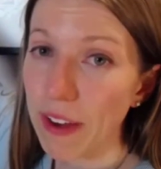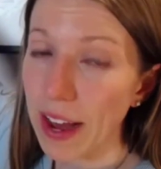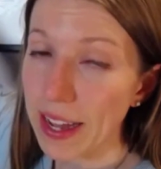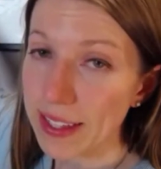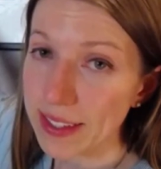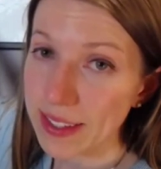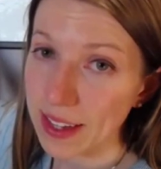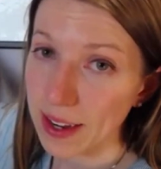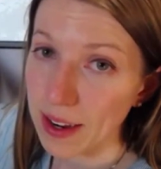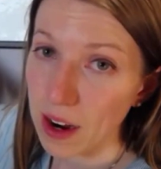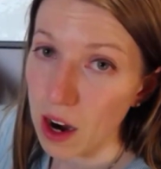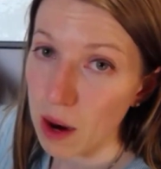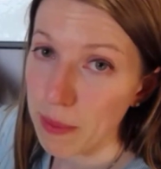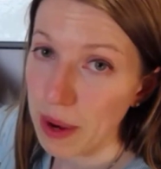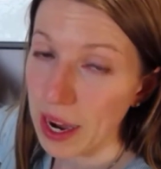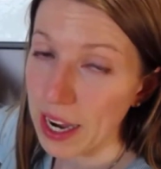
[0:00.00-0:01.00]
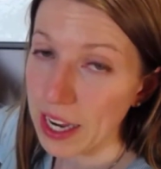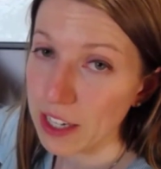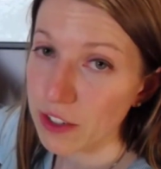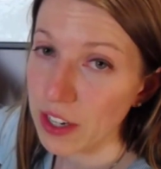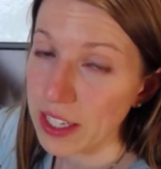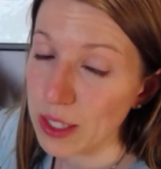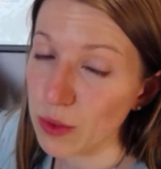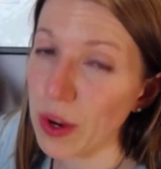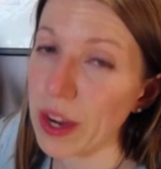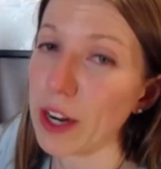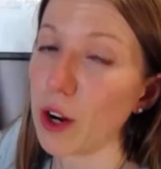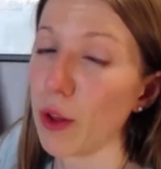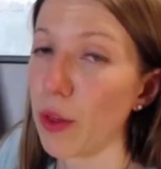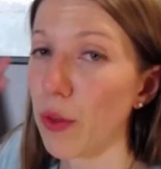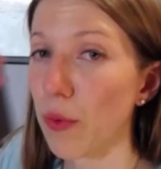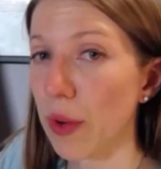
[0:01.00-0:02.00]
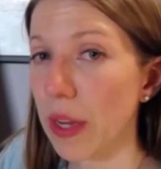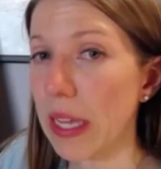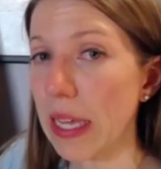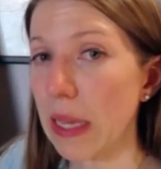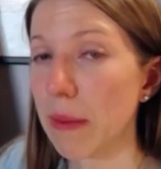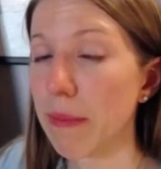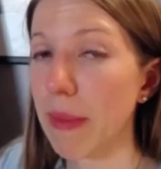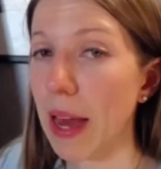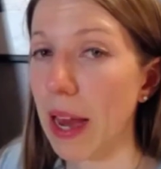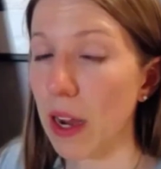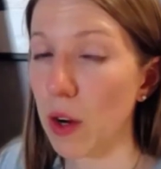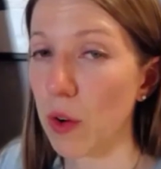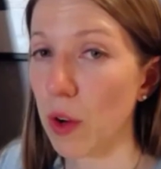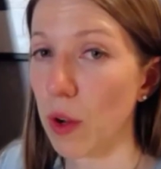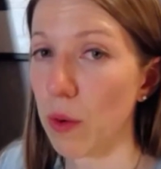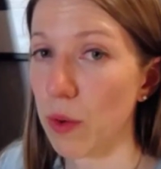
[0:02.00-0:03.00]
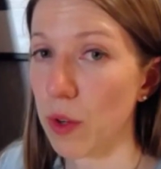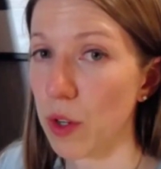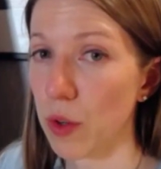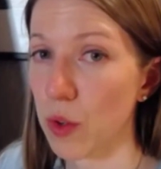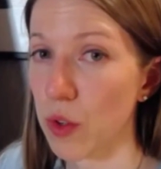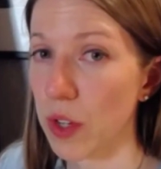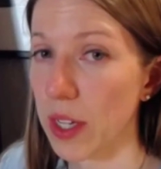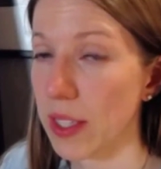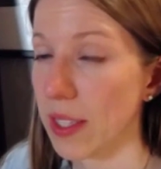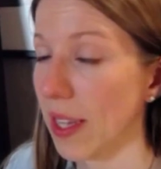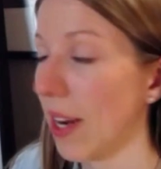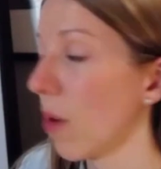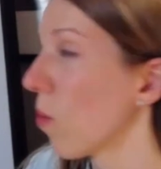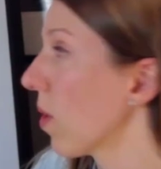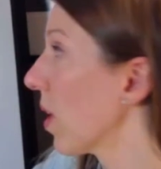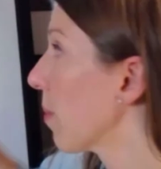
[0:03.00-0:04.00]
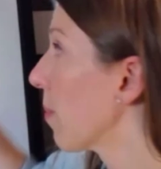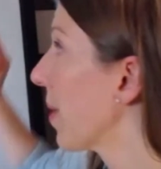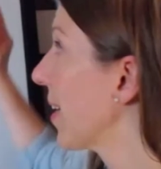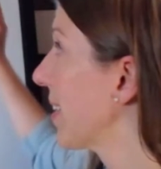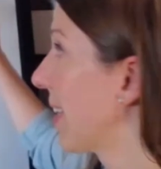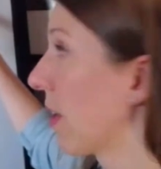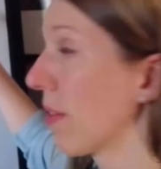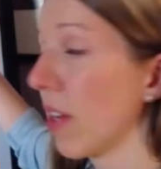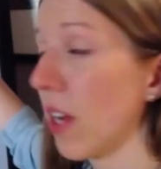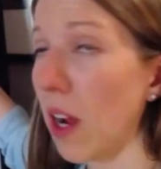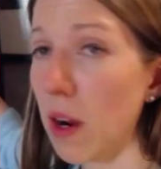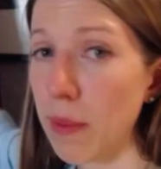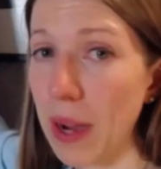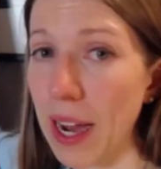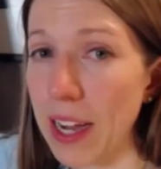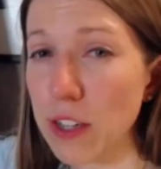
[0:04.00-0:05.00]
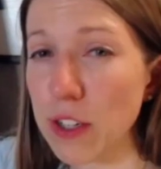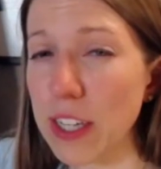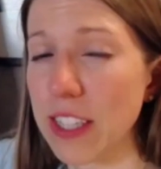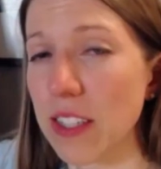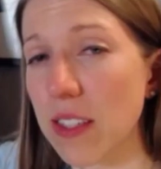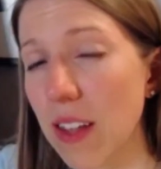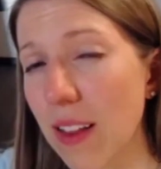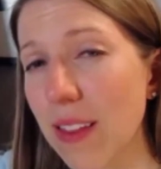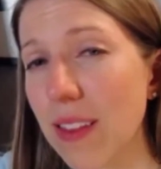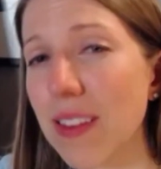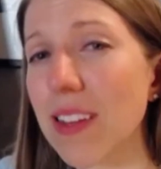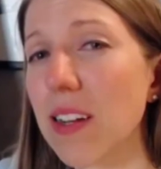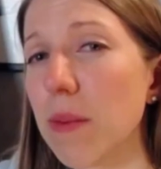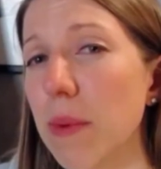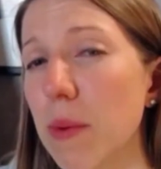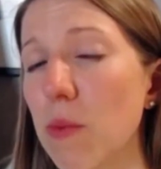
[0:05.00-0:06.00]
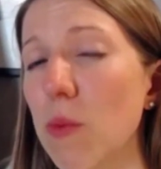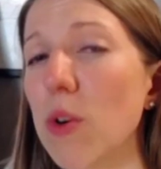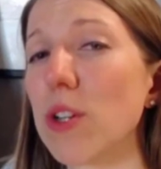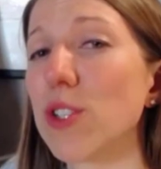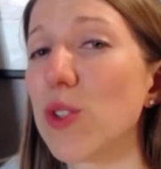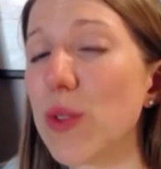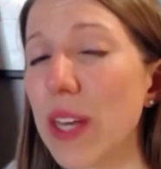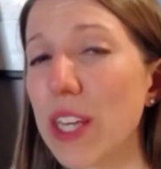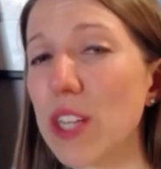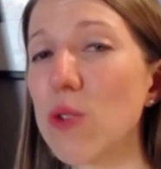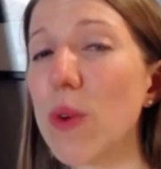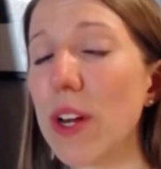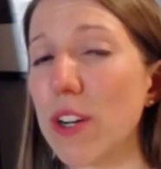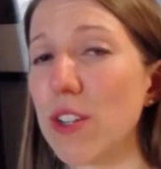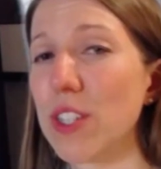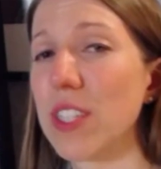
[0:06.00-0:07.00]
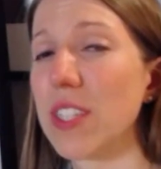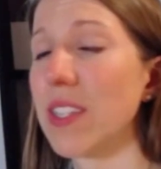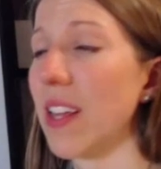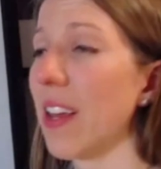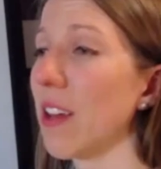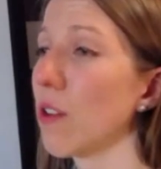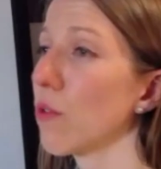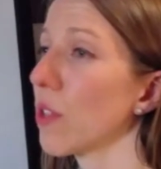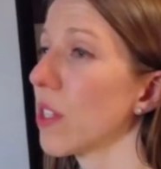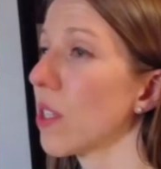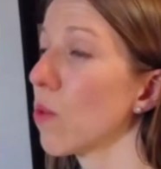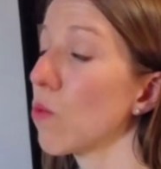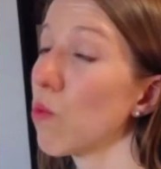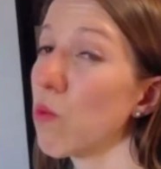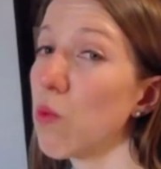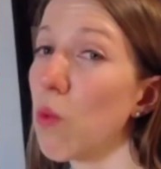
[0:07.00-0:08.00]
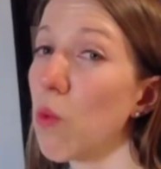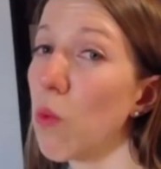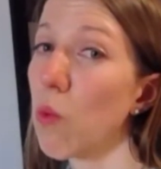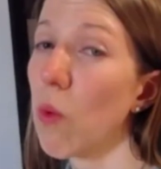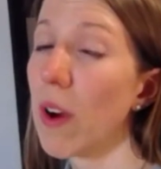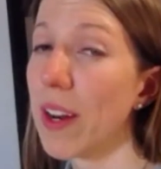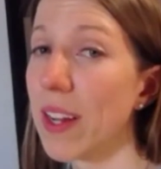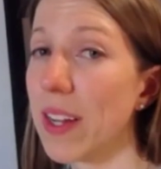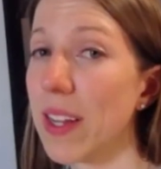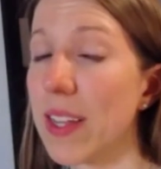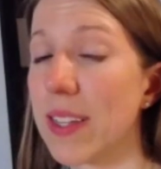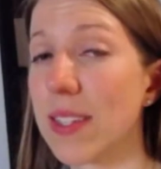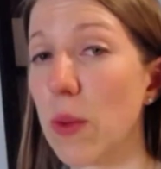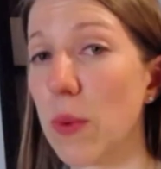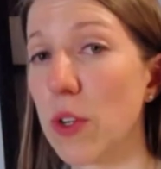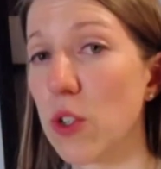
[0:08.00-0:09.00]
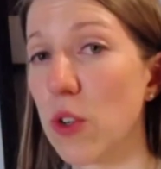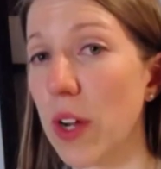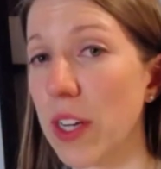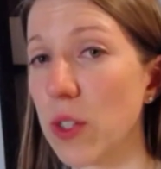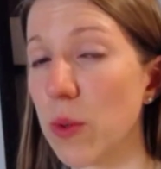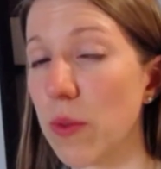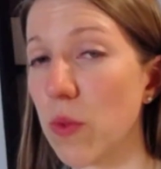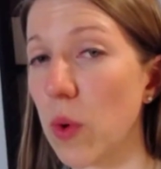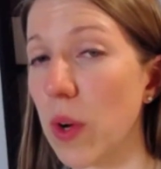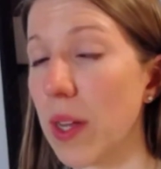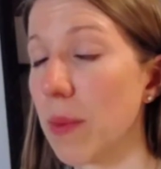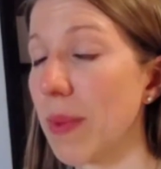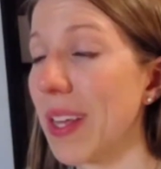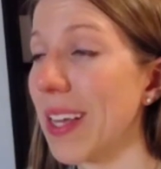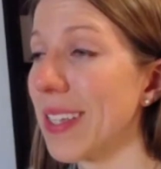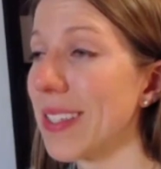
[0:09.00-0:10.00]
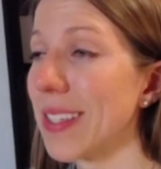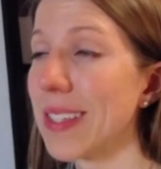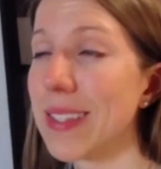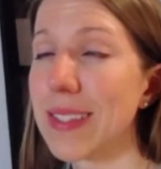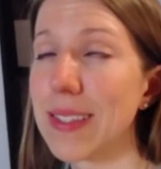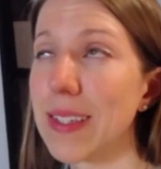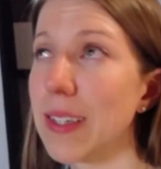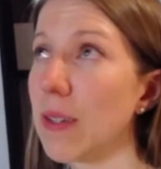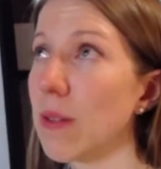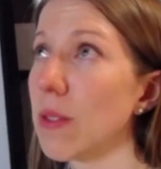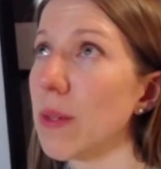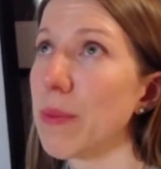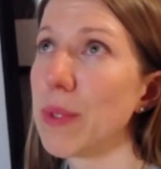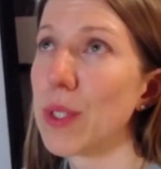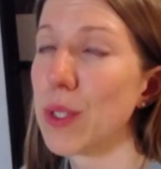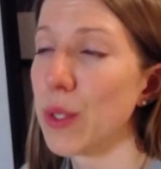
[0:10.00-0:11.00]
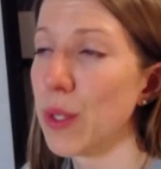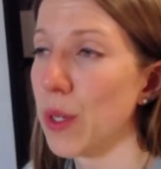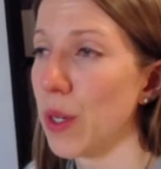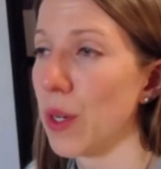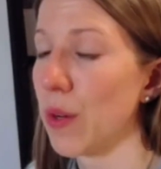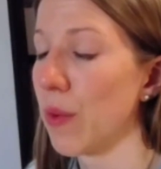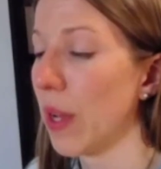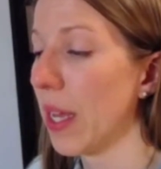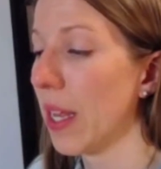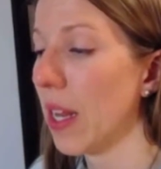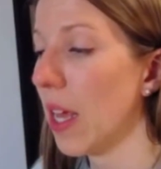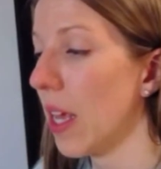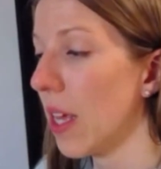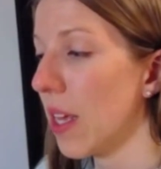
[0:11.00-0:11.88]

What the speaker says: fats, and carbohydrates, right? Our three macronutrients. And I want to break down the carbohydrates a little bit more so that you understand really what it is that we're trying to avoid, because it sounds absurd, right?